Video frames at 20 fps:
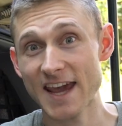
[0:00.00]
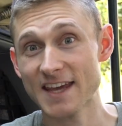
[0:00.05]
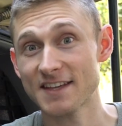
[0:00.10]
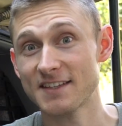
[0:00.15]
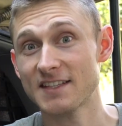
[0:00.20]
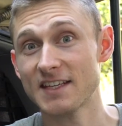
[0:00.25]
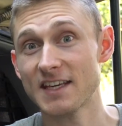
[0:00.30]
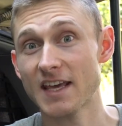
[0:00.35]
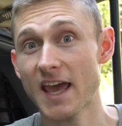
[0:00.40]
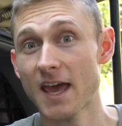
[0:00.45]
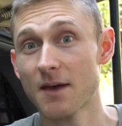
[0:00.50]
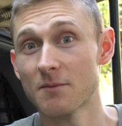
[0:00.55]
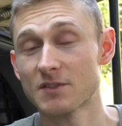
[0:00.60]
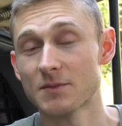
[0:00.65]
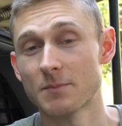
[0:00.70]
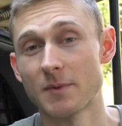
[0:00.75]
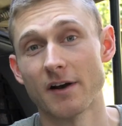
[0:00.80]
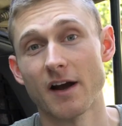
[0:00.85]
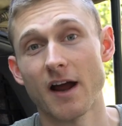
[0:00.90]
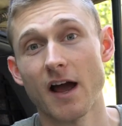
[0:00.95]
80
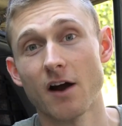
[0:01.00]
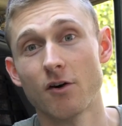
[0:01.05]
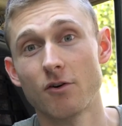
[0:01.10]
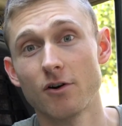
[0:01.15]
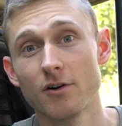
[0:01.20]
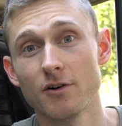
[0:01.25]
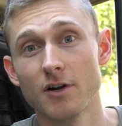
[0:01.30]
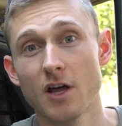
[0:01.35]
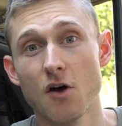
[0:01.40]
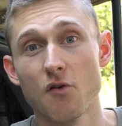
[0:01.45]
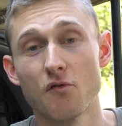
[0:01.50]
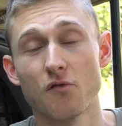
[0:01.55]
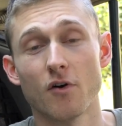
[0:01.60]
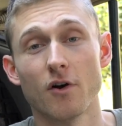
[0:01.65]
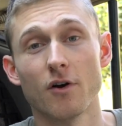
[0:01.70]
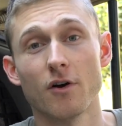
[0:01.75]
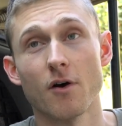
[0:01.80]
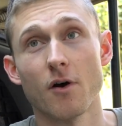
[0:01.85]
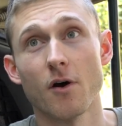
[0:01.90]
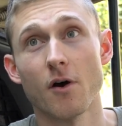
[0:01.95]
amps per hour
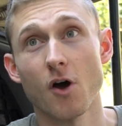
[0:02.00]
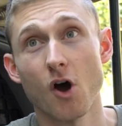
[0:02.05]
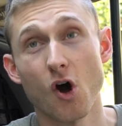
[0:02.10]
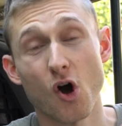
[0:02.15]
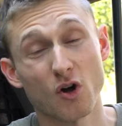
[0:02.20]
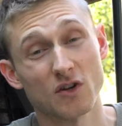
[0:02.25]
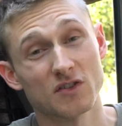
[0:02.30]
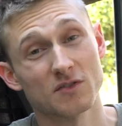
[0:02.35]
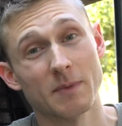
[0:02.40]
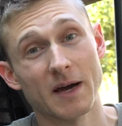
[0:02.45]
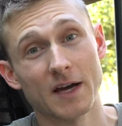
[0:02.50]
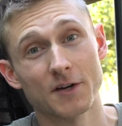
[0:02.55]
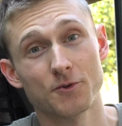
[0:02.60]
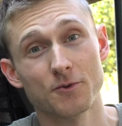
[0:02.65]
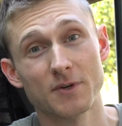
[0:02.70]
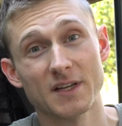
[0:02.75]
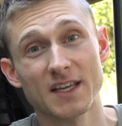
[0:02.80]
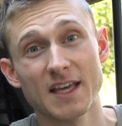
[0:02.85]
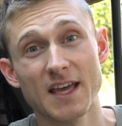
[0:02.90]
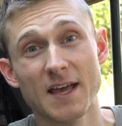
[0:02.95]
for a aux
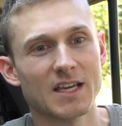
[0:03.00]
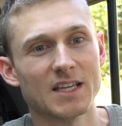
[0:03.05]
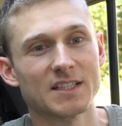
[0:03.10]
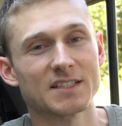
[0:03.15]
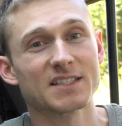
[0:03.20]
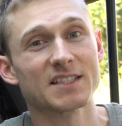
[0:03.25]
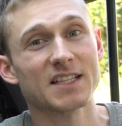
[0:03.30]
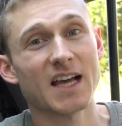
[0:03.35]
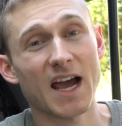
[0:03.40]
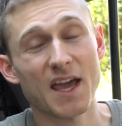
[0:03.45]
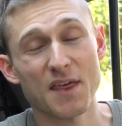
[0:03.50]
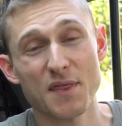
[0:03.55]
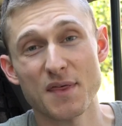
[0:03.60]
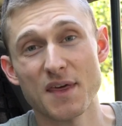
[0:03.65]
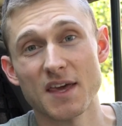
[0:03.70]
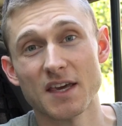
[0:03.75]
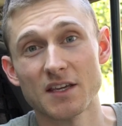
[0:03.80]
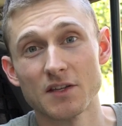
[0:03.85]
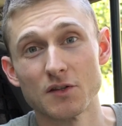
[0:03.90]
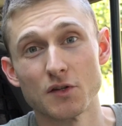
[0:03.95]
battery it's I
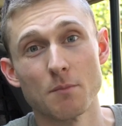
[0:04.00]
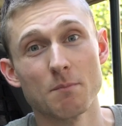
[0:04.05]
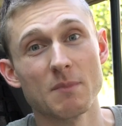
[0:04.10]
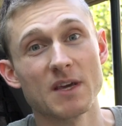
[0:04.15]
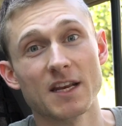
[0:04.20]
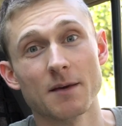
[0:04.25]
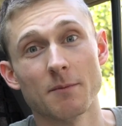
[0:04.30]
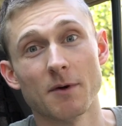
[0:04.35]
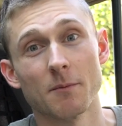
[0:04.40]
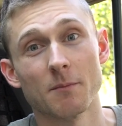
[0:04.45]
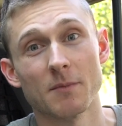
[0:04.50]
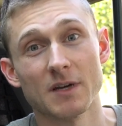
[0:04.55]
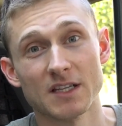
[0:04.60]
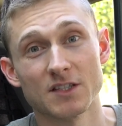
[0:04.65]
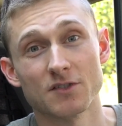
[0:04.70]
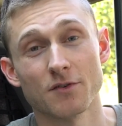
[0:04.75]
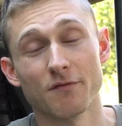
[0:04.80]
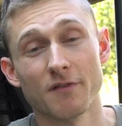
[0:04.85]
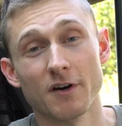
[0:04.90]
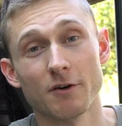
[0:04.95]
think the minimum
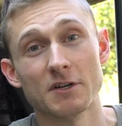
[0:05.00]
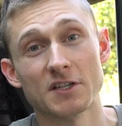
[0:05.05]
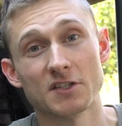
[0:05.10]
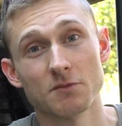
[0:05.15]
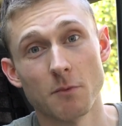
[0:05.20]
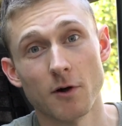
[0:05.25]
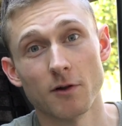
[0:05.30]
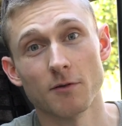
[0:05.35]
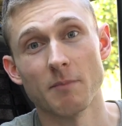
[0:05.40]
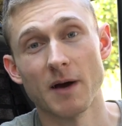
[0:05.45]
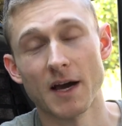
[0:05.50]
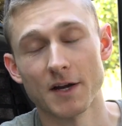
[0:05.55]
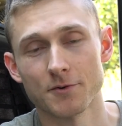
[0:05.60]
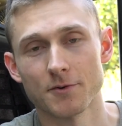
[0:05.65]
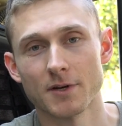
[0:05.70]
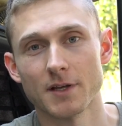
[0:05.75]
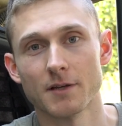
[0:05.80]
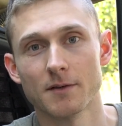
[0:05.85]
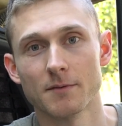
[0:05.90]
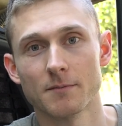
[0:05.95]
it's a very small
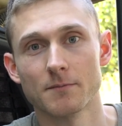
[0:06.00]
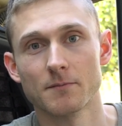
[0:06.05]
battery